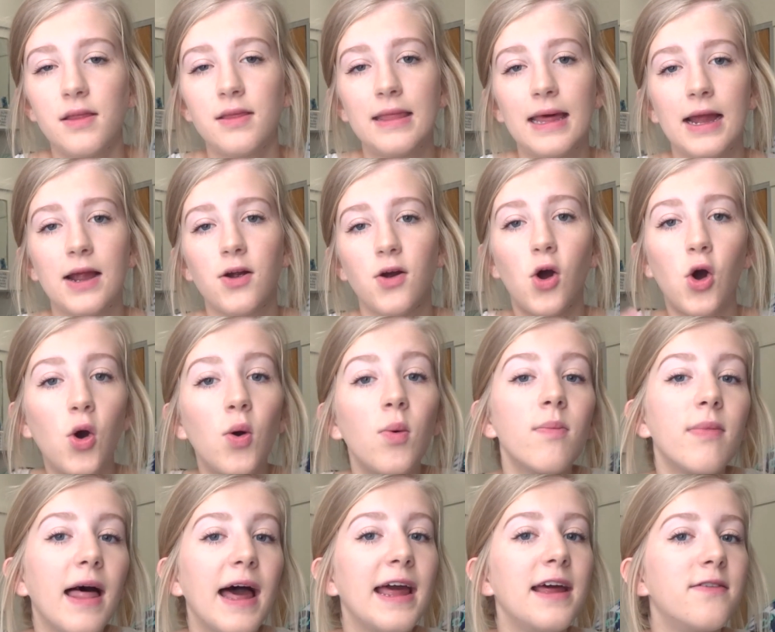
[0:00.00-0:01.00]
their
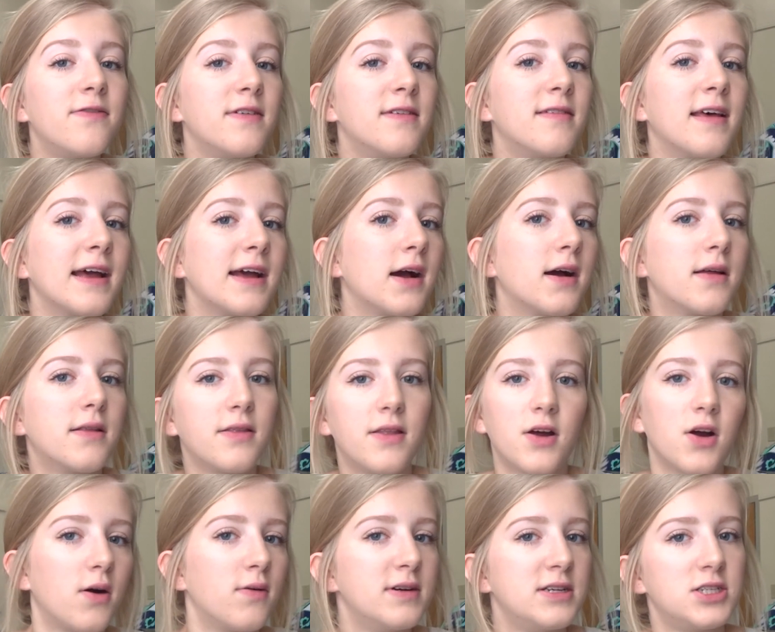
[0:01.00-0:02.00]
home life is like
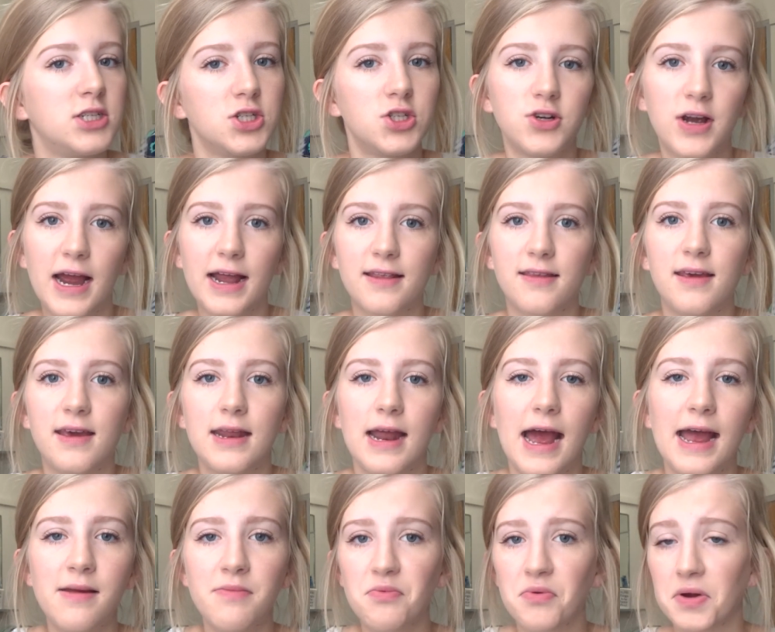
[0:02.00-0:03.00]
they're always distracted.
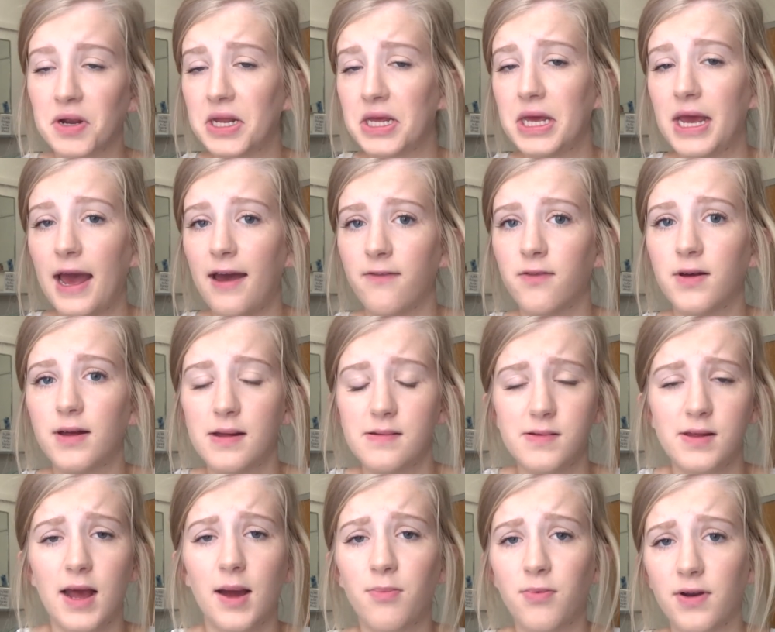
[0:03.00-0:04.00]
I
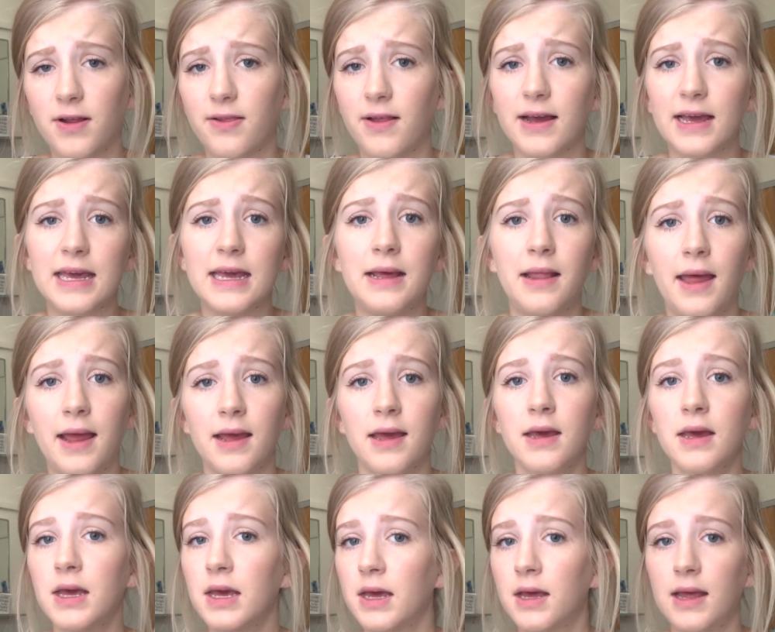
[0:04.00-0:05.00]
got pretty lucky. Like
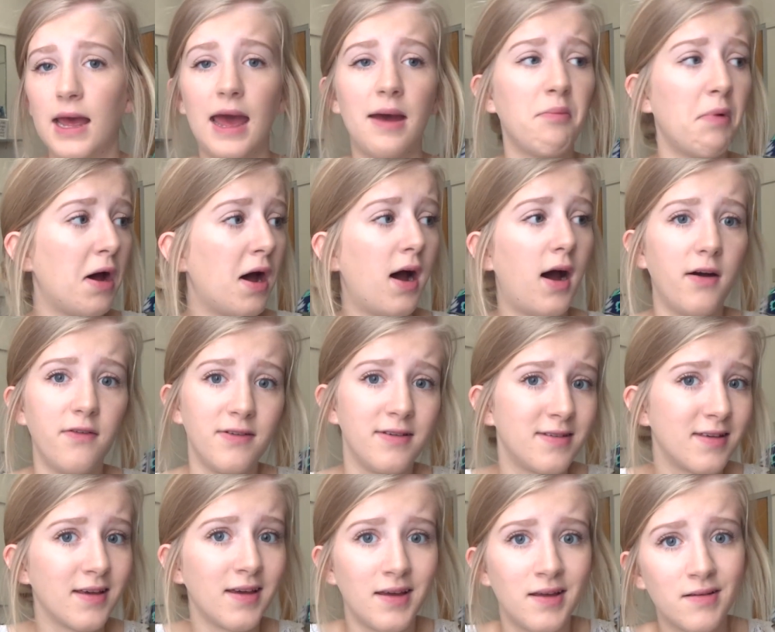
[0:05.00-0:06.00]
Emma,
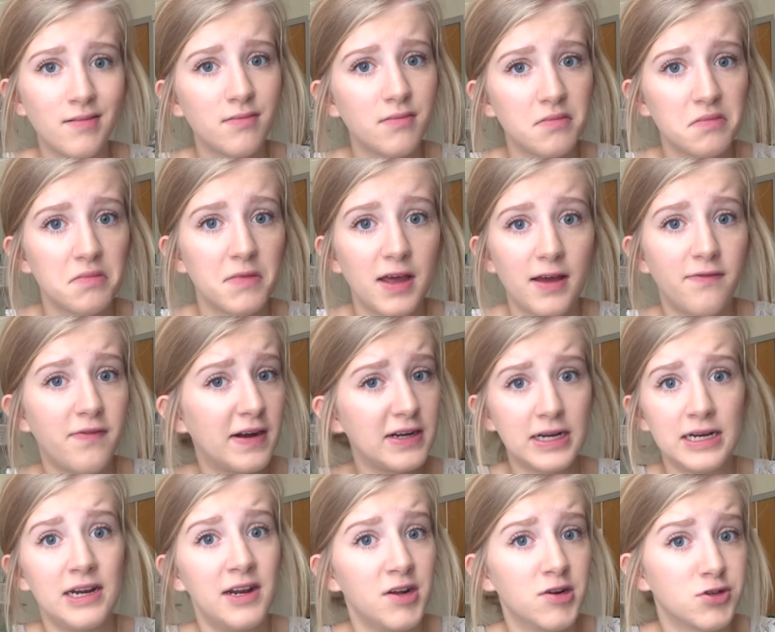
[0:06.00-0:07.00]
obviously, if
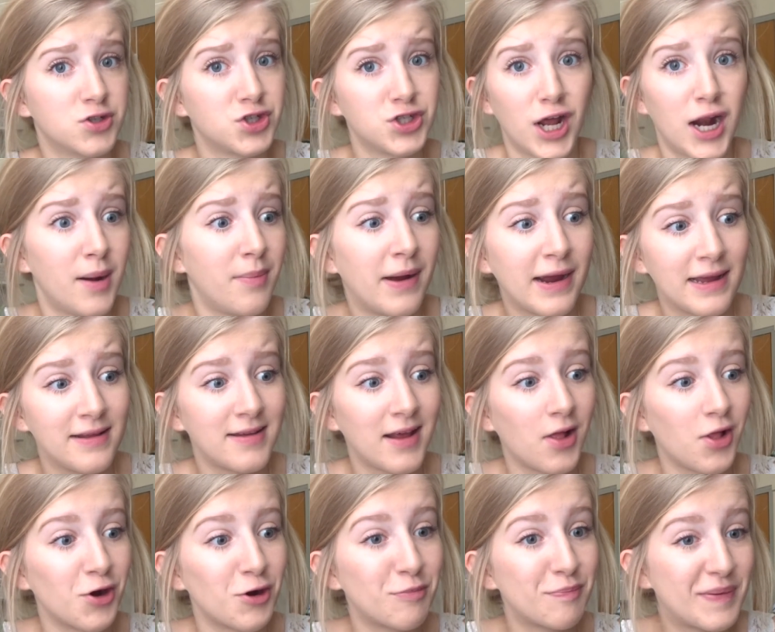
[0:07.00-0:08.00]
I need her to shut up, I can
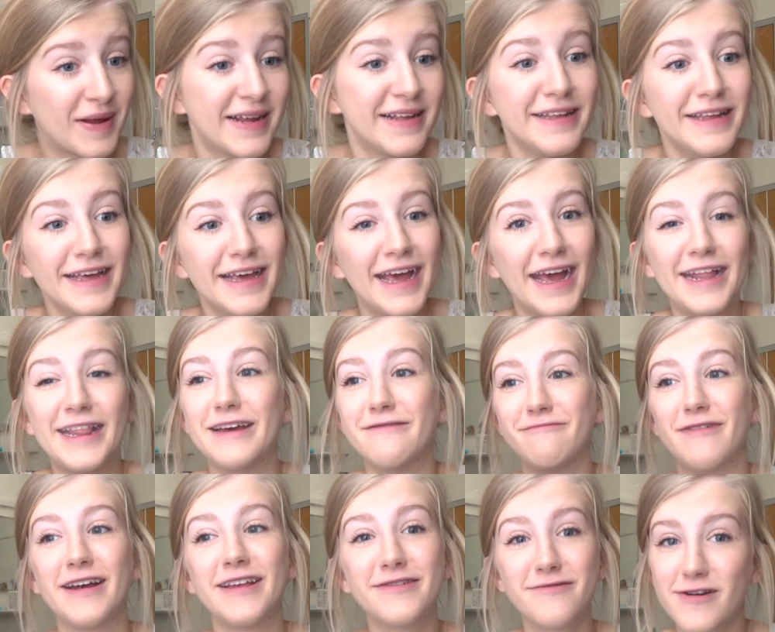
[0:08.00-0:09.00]
tell her. And
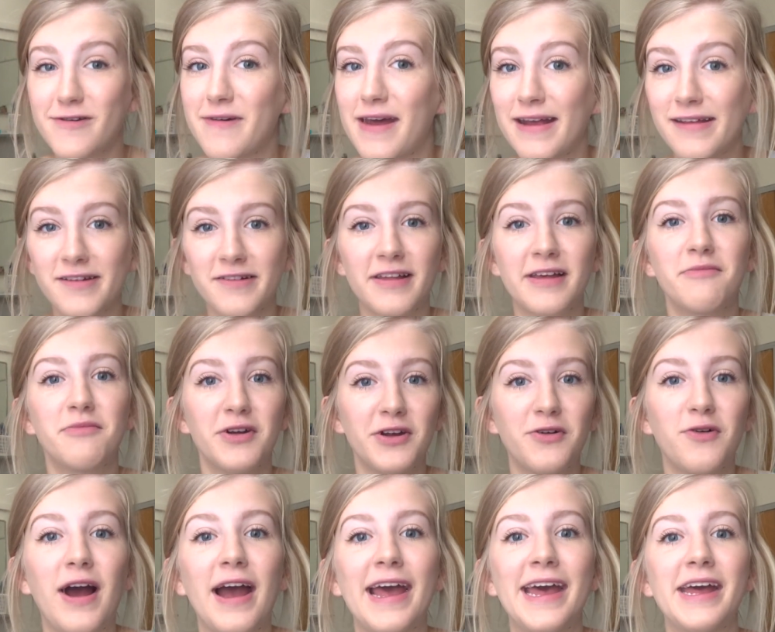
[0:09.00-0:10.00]
then my suite mates are like pretty
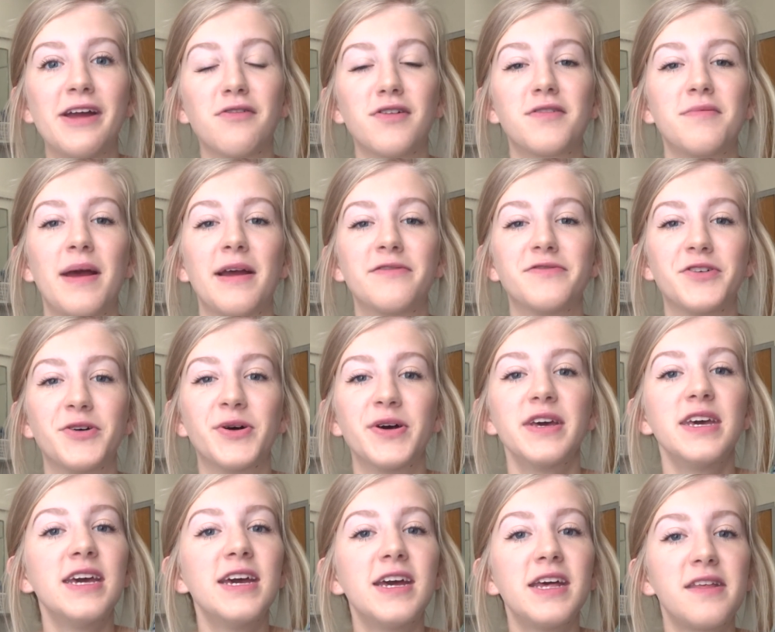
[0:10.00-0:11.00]
quiet and respectful,
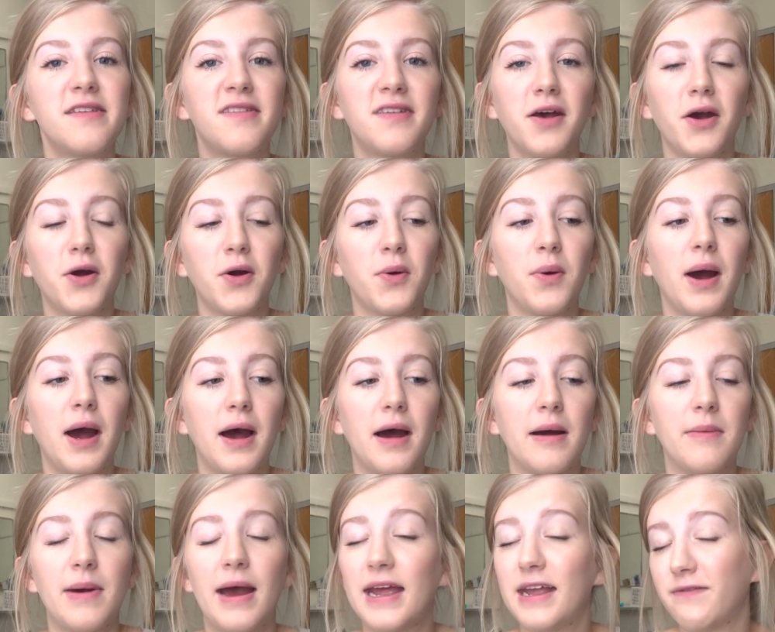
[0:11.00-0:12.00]
so
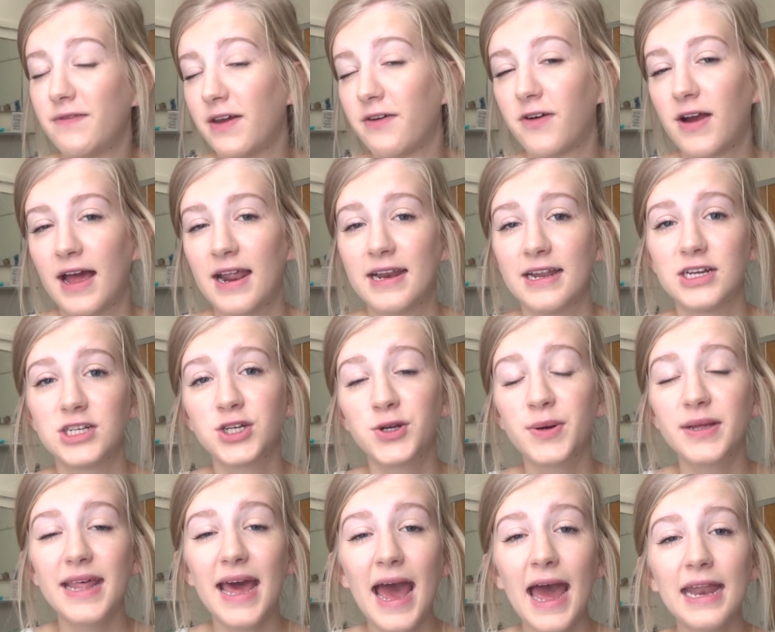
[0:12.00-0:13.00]
I have never had an issue
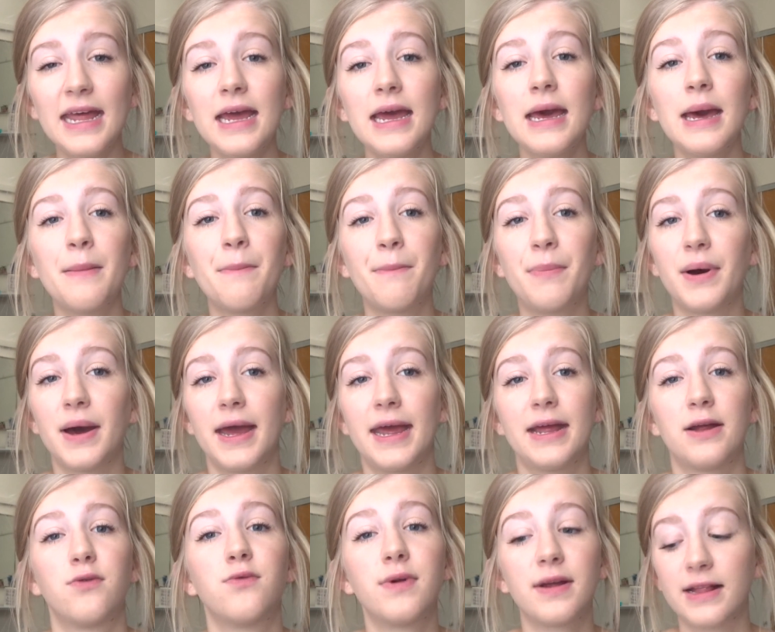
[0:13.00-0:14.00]
with that. But
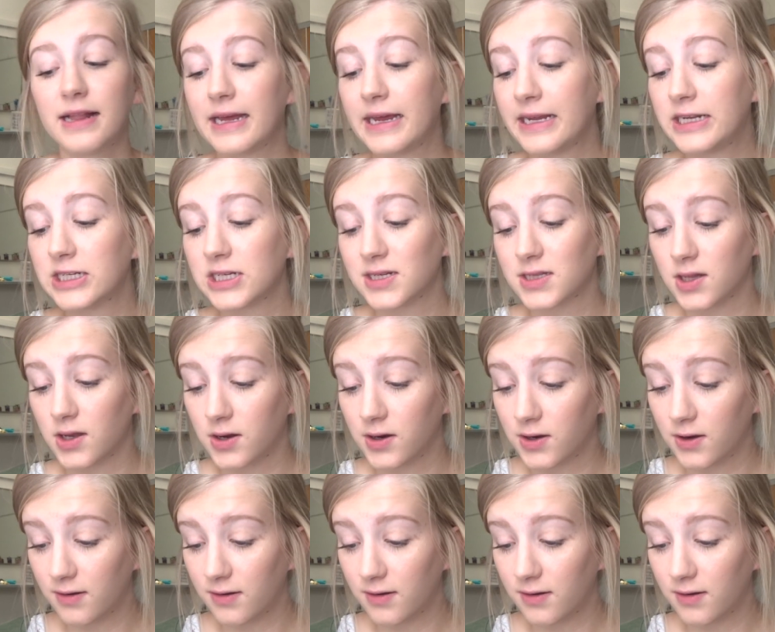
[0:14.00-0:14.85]
really, just learn